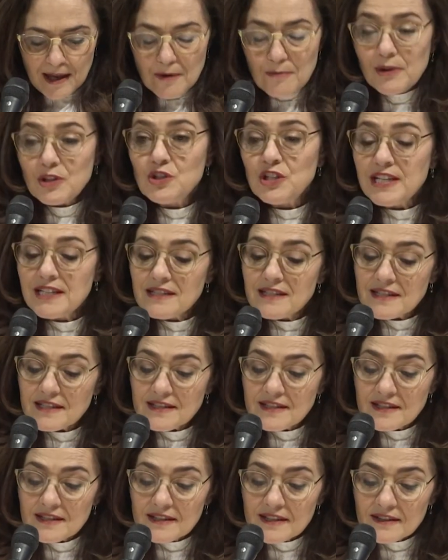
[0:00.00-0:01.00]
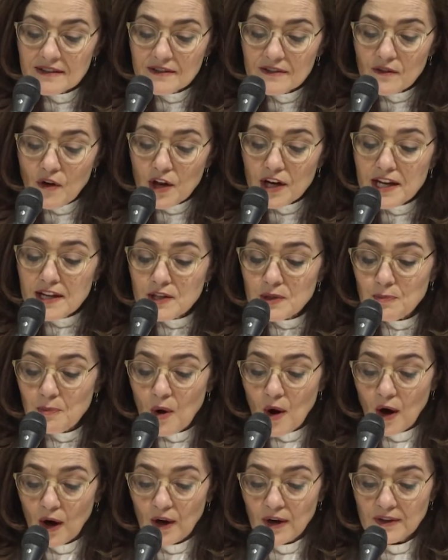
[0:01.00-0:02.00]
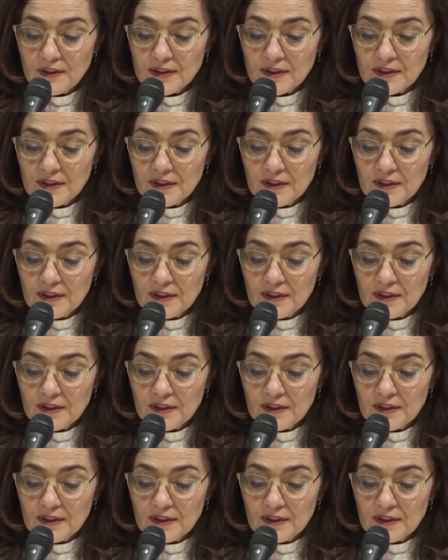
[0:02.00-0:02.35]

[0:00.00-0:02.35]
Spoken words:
But Jesus, on his part,